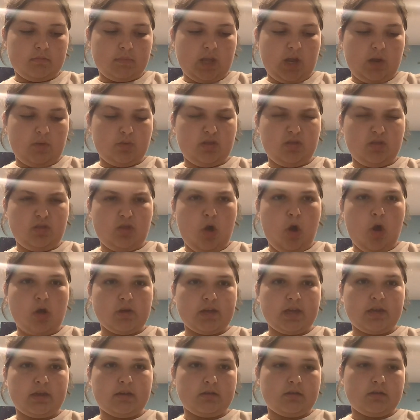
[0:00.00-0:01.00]
was
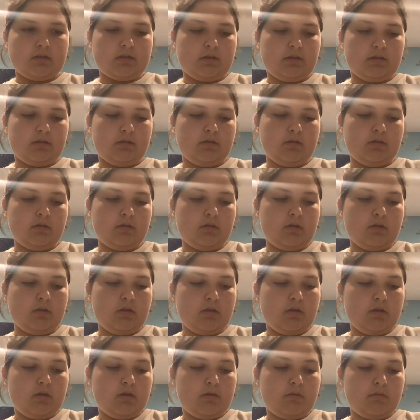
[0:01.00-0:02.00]
longing and
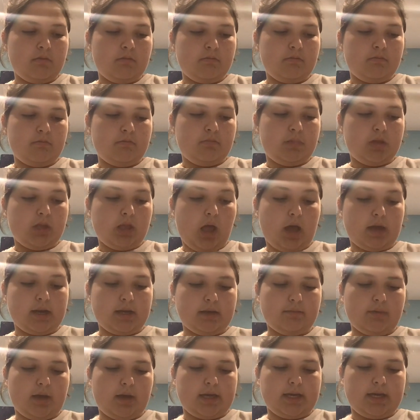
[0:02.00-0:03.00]

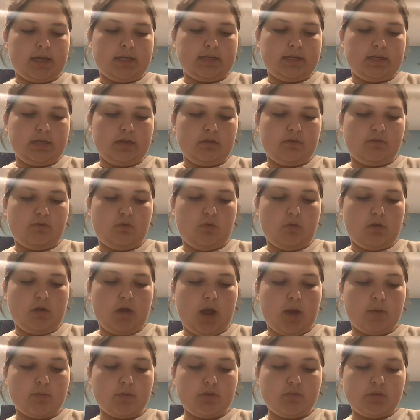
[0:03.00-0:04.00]
plotting my ideas for it.
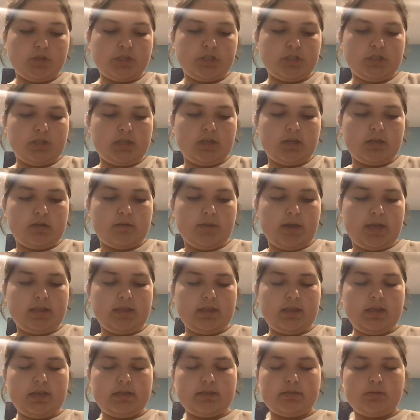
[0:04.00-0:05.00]
I was originally going to
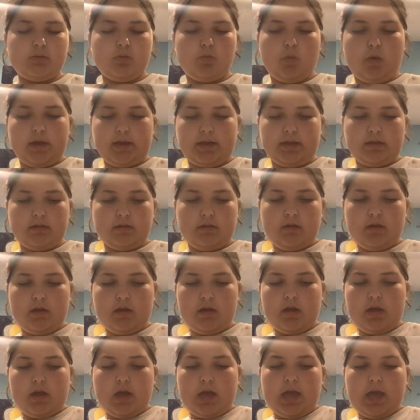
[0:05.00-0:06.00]
paint this white,
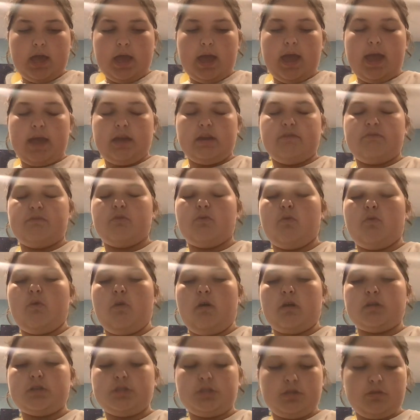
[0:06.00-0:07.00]
and if you
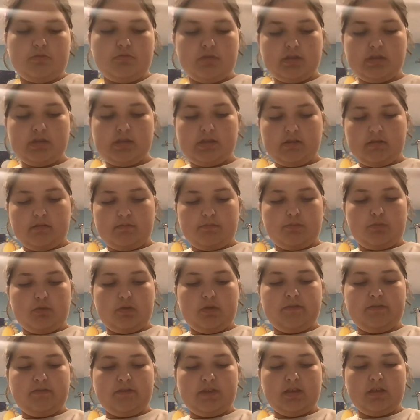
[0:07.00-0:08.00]
watched the previous
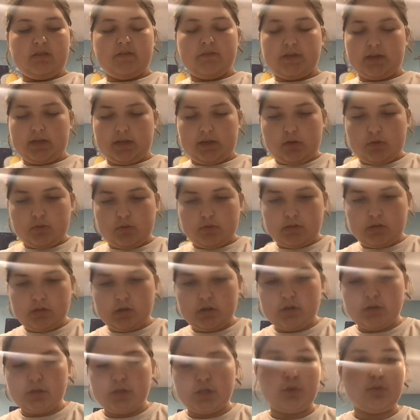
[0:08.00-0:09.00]
videos,
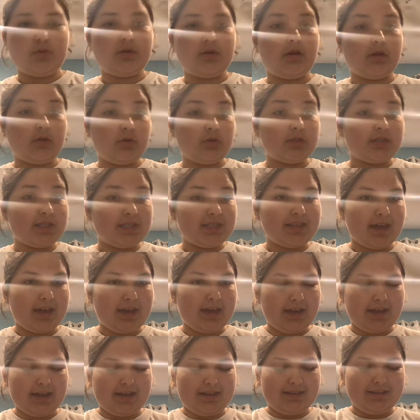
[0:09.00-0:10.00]
you would
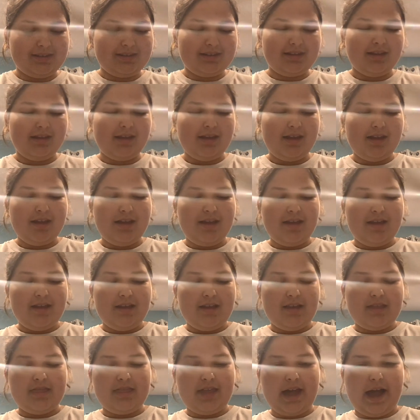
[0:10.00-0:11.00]
understand
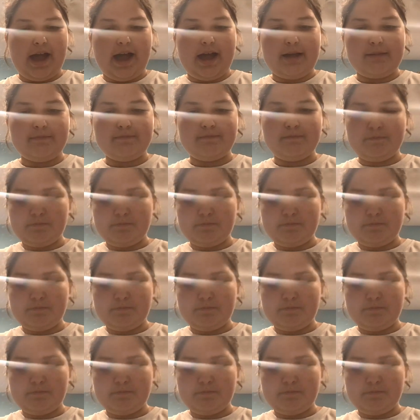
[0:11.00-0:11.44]
that